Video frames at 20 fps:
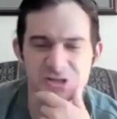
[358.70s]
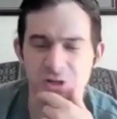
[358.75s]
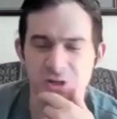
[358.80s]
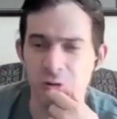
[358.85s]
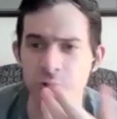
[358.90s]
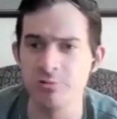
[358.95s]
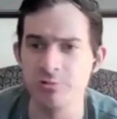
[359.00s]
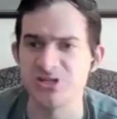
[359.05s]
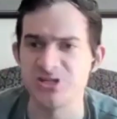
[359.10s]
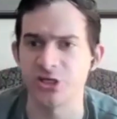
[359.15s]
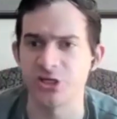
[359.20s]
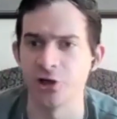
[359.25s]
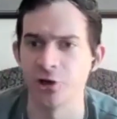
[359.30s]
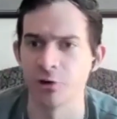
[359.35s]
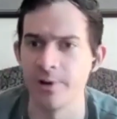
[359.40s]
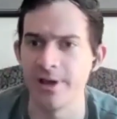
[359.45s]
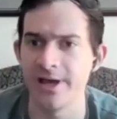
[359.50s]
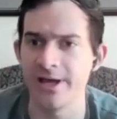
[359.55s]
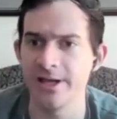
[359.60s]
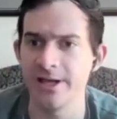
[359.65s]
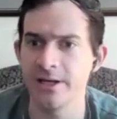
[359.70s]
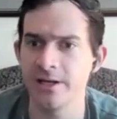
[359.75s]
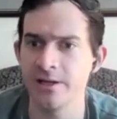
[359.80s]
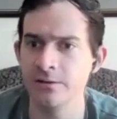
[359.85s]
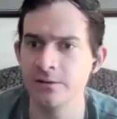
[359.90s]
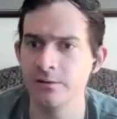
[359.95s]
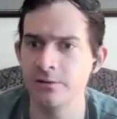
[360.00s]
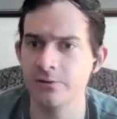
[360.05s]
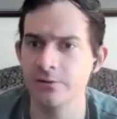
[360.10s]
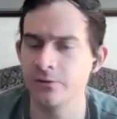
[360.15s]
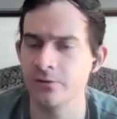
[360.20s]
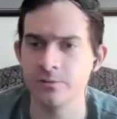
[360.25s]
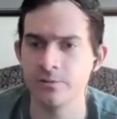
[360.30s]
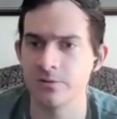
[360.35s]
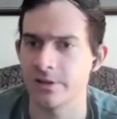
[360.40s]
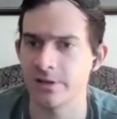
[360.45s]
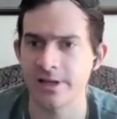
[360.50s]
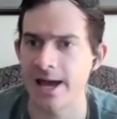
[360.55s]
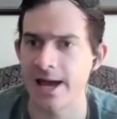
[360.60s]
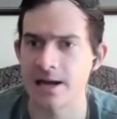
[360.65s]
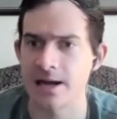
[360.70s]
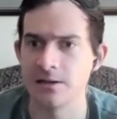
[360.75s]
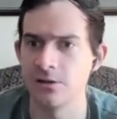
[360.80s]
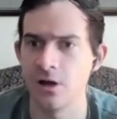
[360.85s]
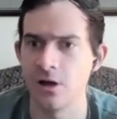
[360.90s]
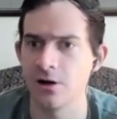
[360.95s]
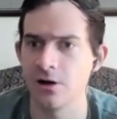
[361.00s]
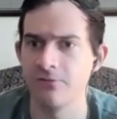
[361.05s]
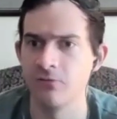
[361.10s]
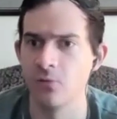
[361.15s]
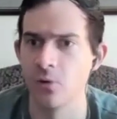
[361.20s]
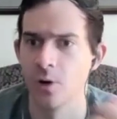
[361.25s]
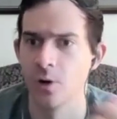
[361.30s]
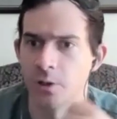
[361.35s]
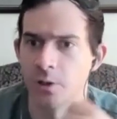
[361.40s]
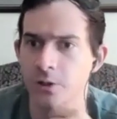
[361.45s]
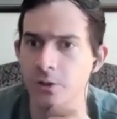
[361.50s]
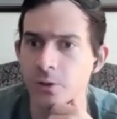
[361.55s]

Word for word: so who was, was, curating the catalog of work?